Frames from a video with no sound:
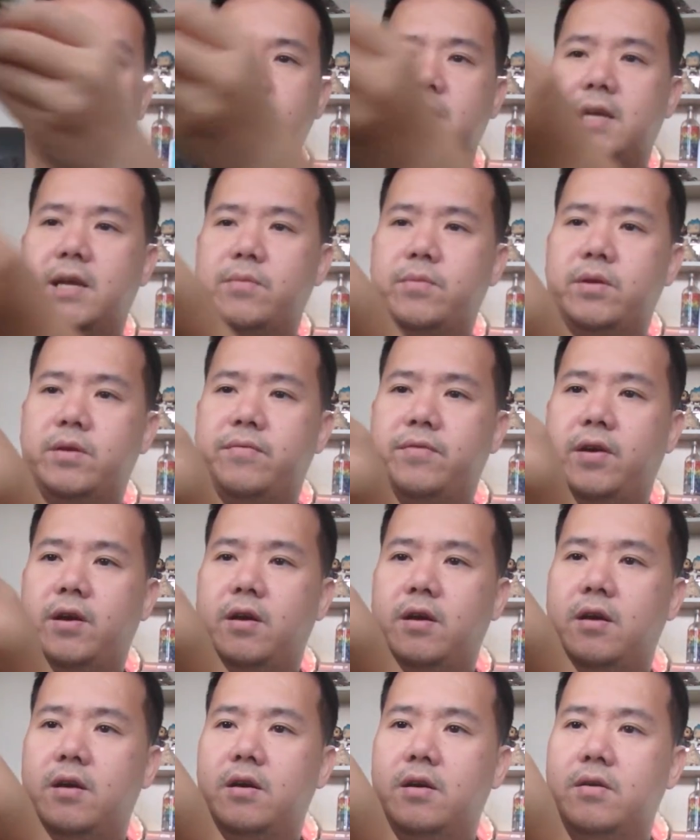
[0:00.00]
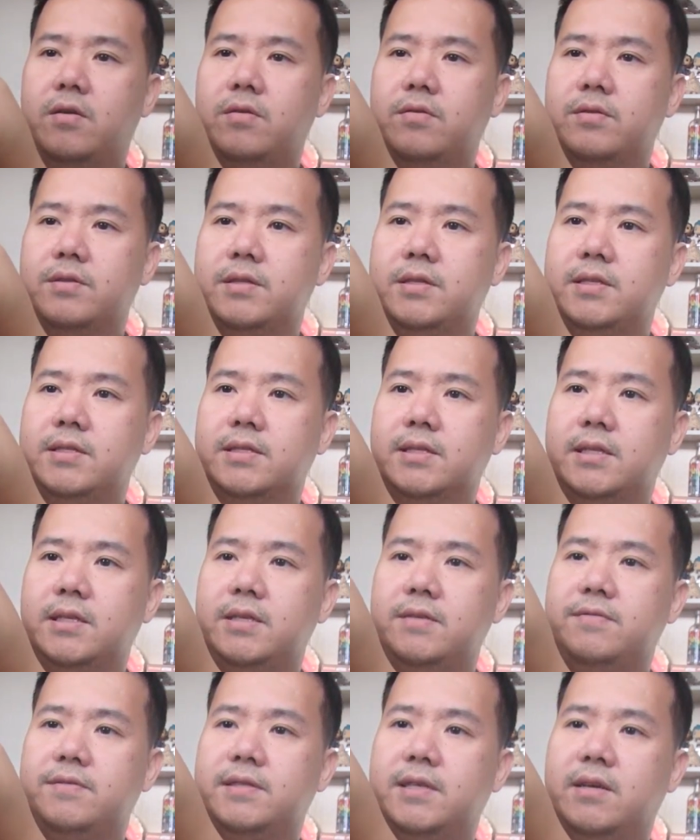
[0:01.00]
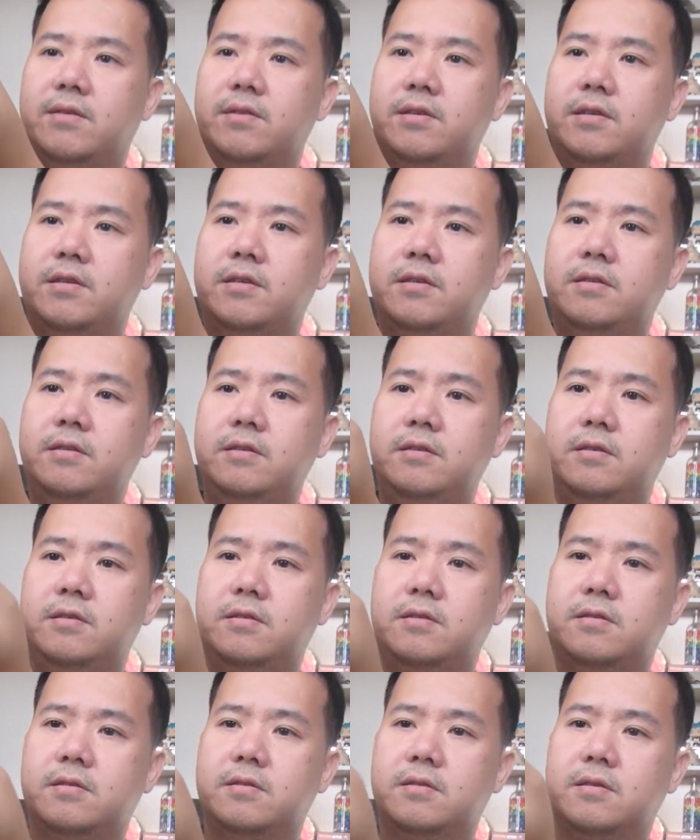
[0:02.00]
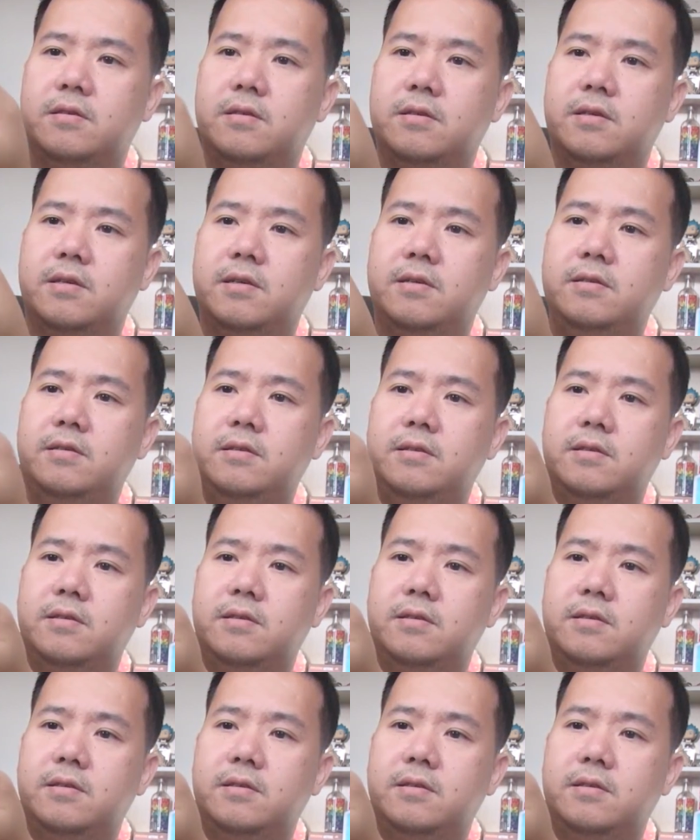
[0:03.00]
Get rid of all these leaves down here, okay?